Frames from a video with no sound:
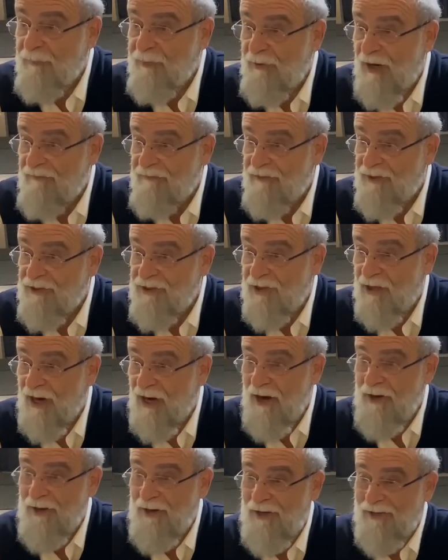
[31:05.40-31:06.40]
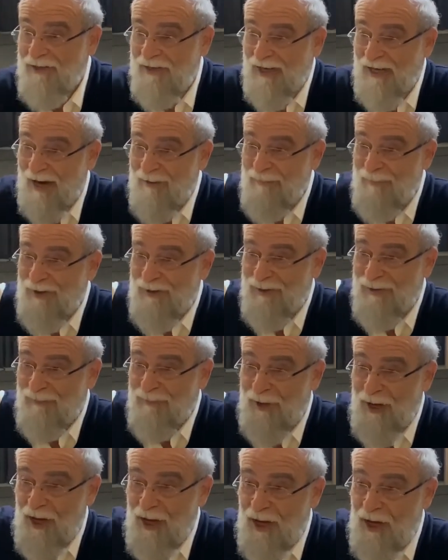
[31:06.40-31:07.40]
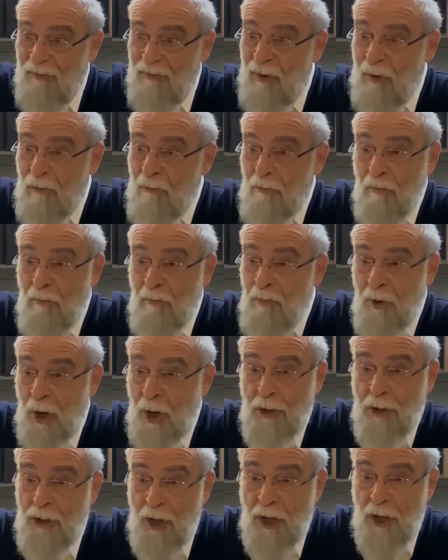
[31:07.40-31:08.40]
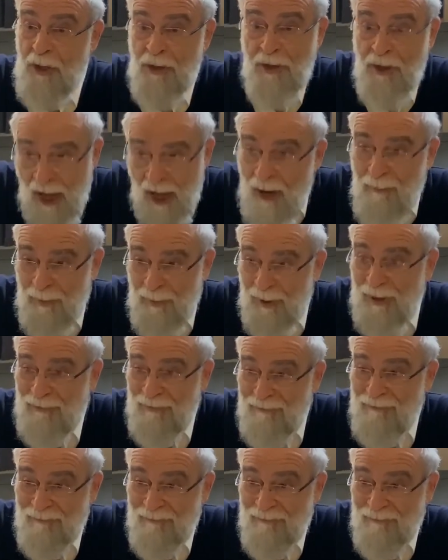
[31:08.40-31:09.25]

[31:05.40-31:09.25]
prophet Zechariah to come into being. It didn't happen.